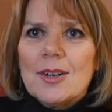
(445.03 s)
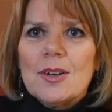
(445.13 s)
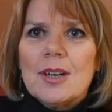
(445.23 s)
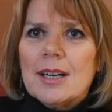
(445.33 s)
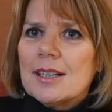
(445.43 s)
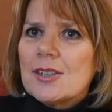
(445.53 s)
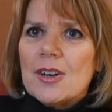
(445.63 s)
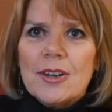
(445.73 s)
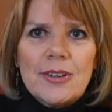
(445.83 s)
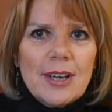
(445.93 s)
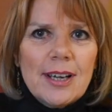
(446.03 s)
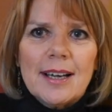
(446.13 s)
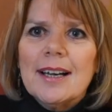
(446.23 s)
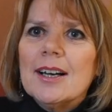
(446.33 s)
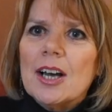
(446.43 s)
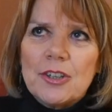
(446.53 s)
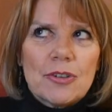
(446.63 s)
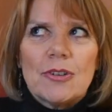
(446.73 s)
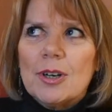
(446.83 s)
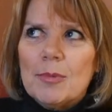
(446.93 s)
who, and it's not a, a
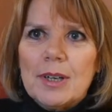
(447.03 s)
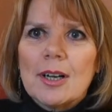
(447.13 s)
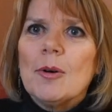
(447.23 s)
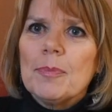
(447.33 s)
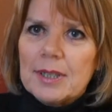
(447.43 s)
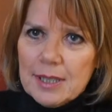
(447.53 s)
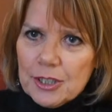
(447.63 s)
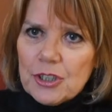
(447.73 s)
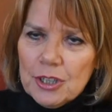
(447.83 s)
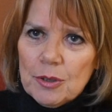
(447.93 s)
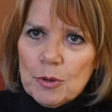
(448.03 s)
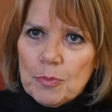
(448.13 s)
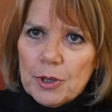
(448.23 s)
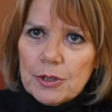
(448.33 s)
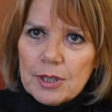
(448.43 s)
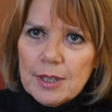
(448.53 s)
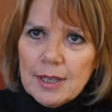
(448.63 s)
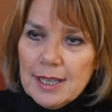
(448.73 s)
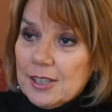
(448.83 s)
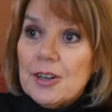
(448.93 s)
trauma competition, but,
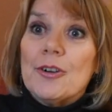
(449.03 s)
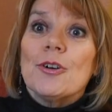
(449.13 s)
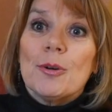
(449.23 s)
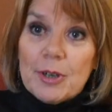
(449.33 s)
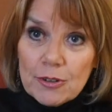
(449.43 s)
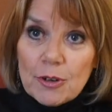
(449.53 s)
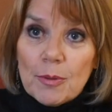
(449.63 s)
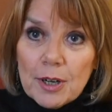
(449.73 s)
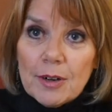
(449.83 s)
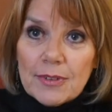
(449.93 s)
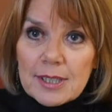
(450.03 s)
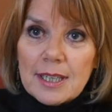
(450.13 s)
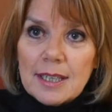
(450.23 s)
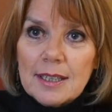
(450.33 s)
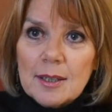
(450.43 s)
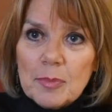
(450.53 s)
and it's not all about trauma, obviously.